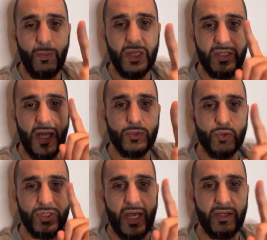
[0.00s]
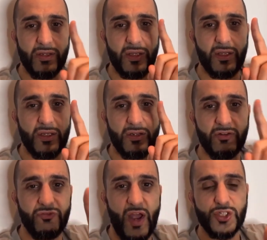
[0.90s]
times was I in an
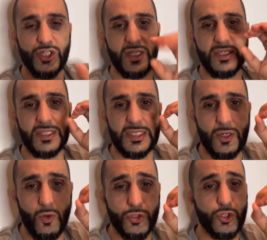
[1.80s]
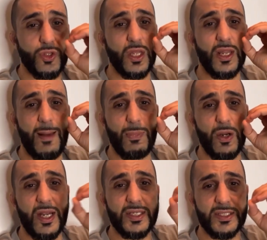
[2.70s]
infraction? 0, sir. The number
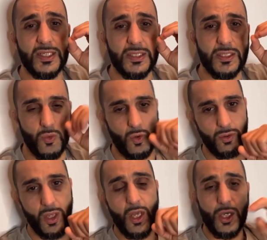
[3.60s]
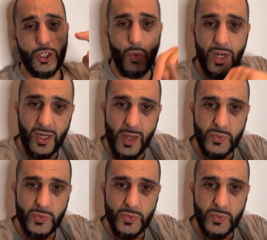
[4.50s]
is 0. You want to come